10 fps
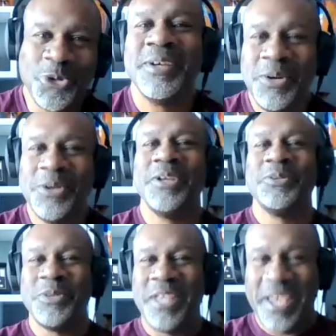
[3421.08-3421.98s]

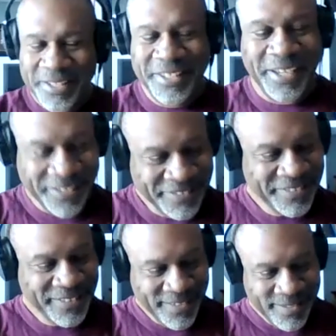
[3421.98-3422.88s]
And who
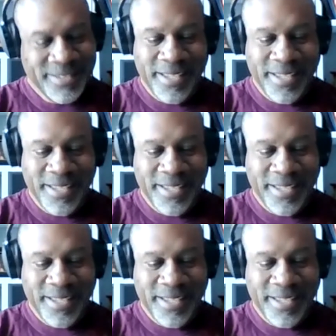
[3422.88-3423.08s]
caught it, right?